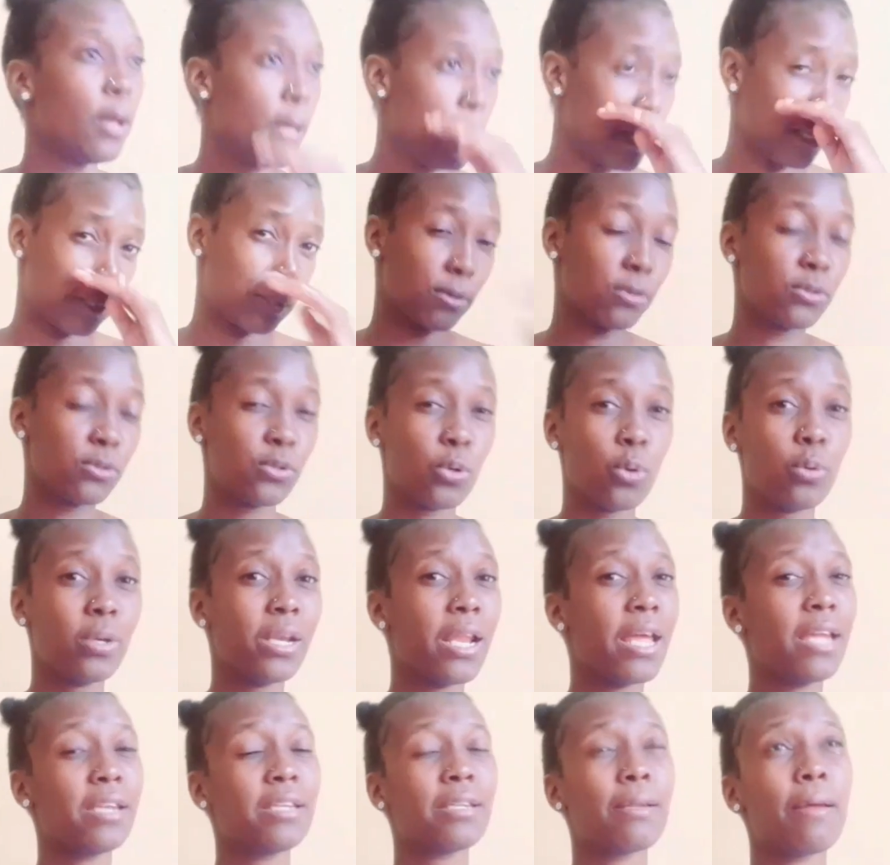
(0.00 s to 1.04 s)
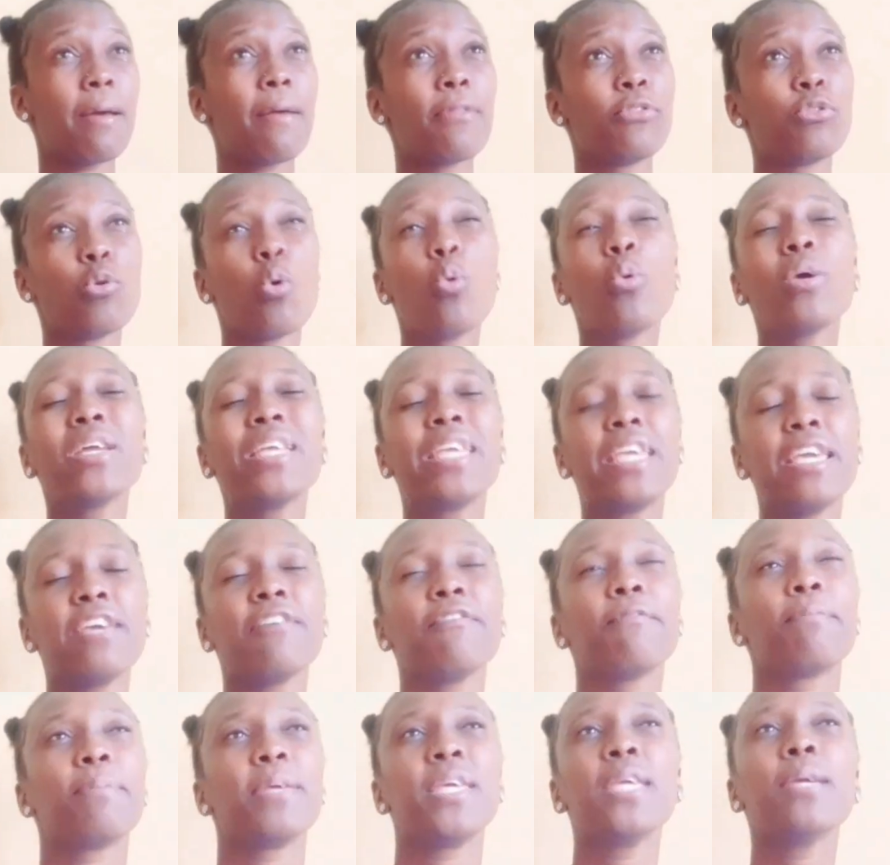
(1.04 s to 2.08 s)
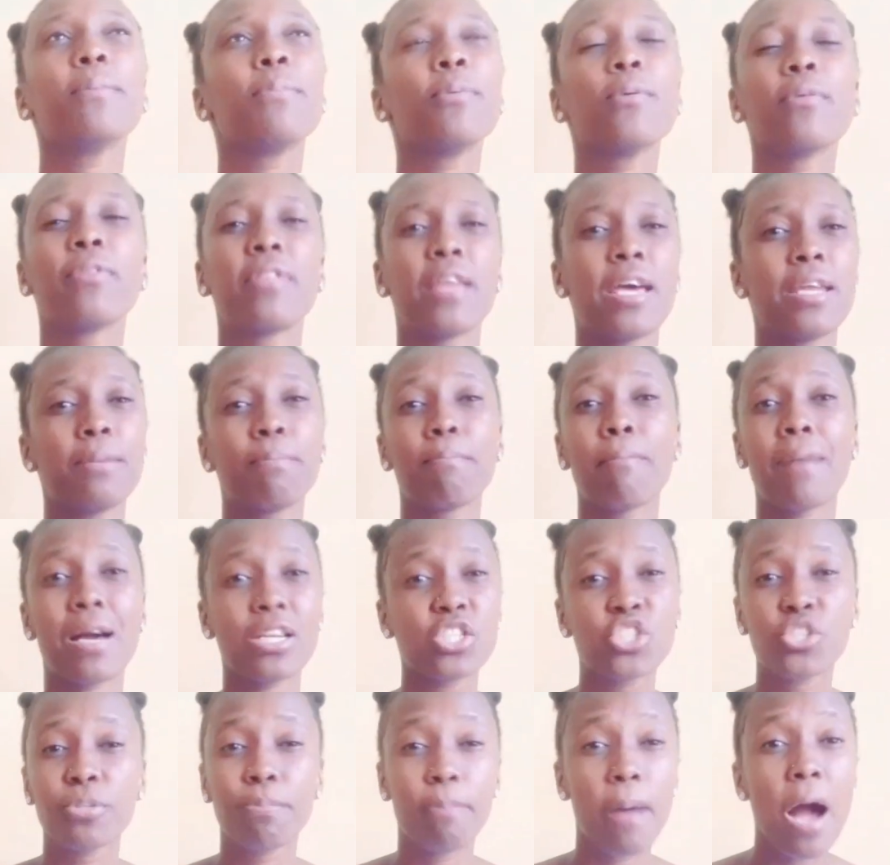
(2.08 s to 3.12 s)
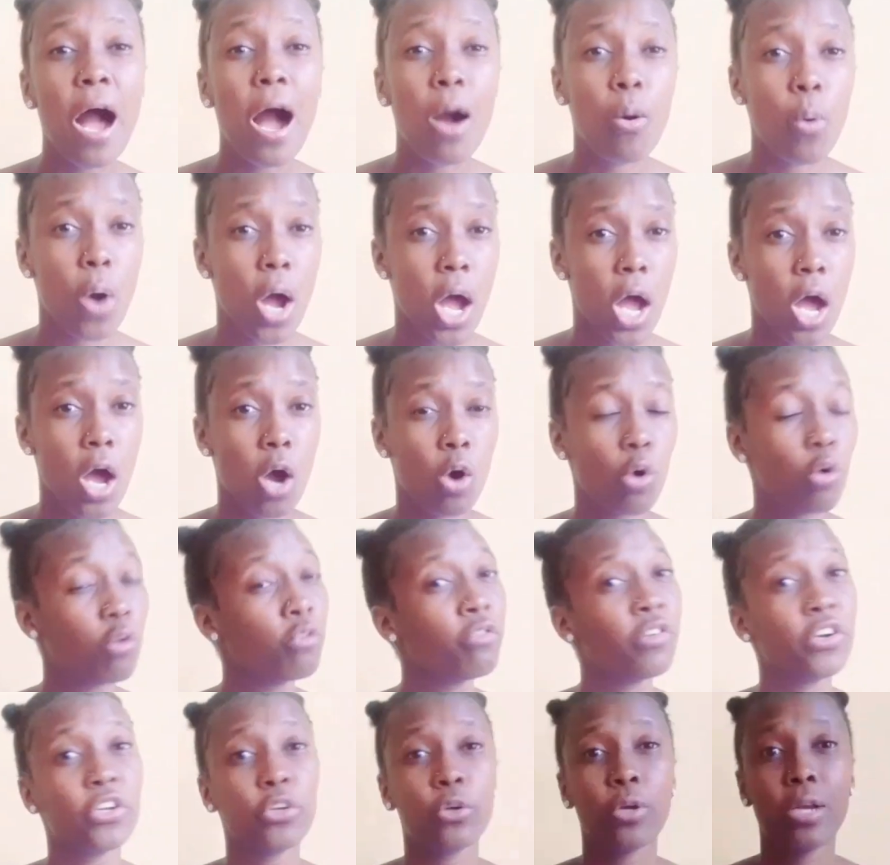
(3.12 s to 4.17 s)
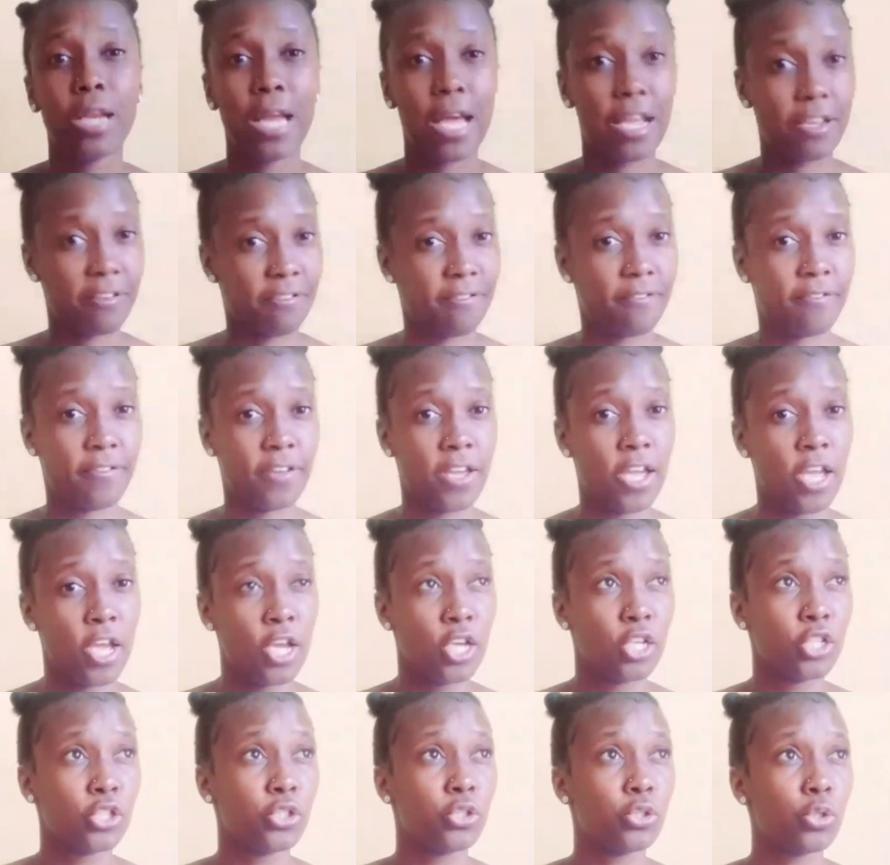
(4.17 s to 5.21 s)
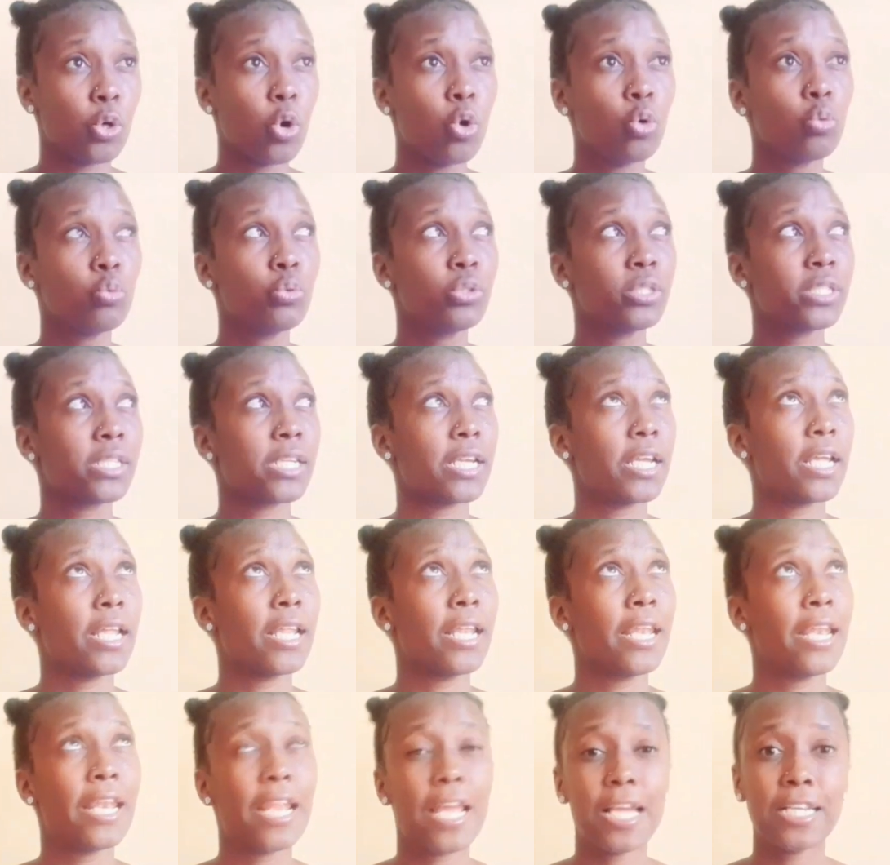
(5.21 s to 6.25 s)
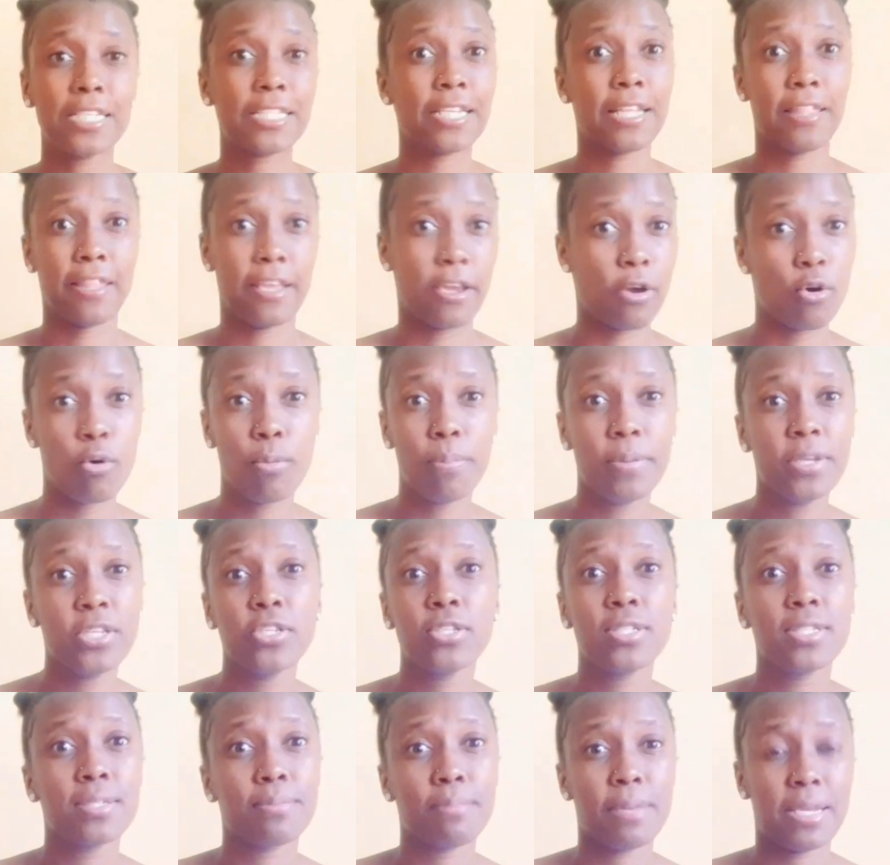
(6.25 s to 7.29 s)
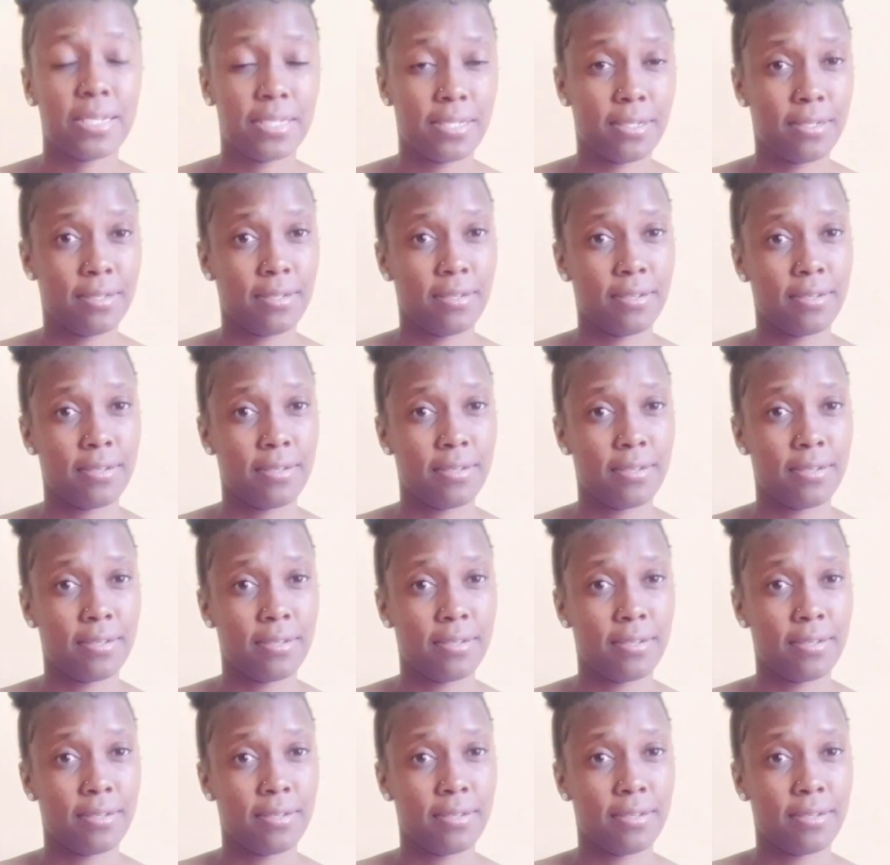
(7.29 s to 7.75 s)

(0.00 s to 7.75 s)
So don't give people that much power over your life. Don't let their opinions matter.